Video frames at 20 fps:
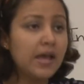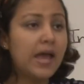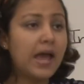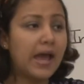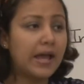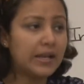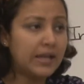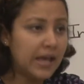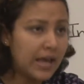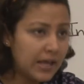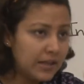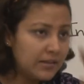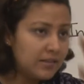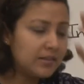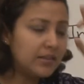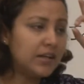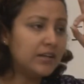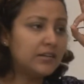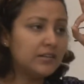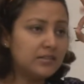and hence
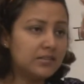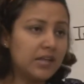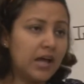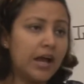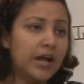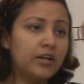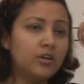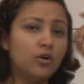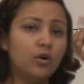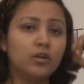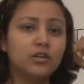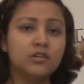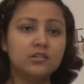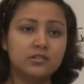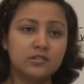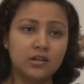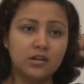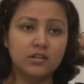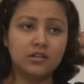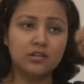they decide on a
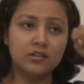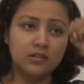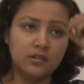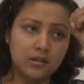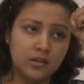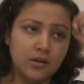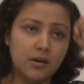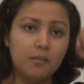certain